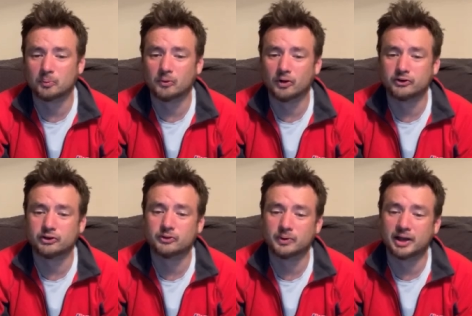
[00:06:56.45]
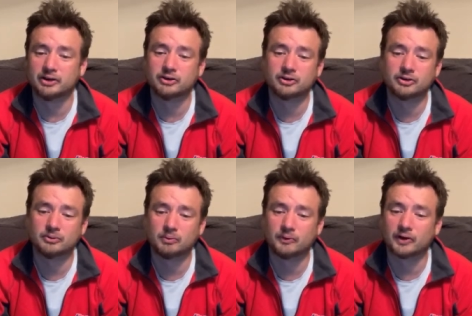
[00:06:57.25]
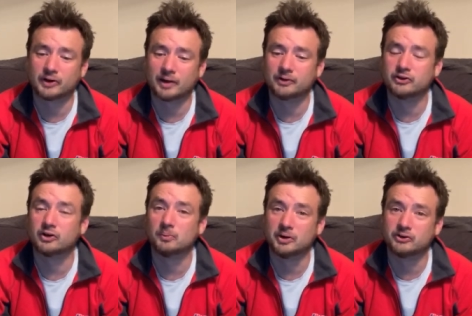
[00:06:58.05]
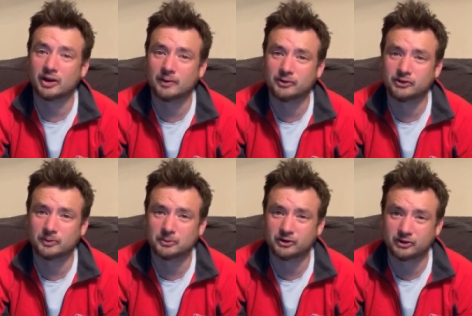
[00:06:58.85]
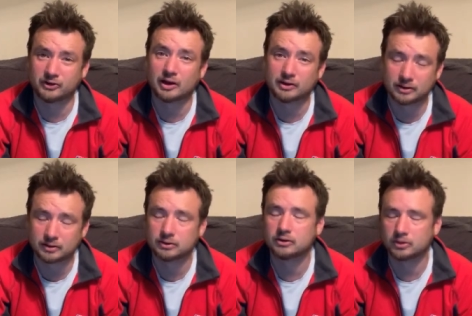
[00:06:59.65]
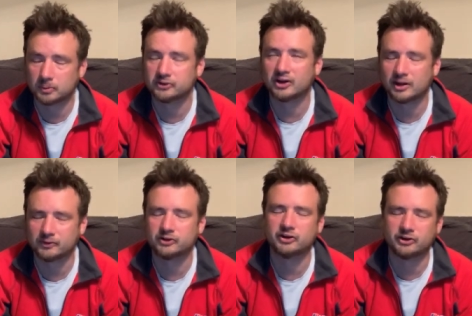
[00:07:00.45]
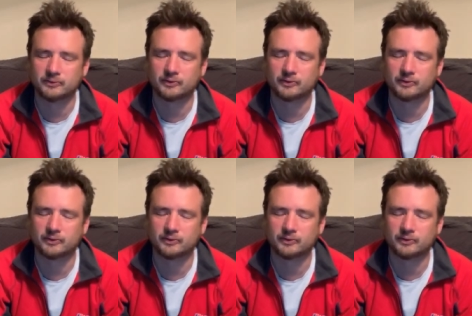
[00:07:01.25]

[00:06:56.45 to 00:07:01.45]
uprising to an end without having to commit to heavy cities, commit to heavy city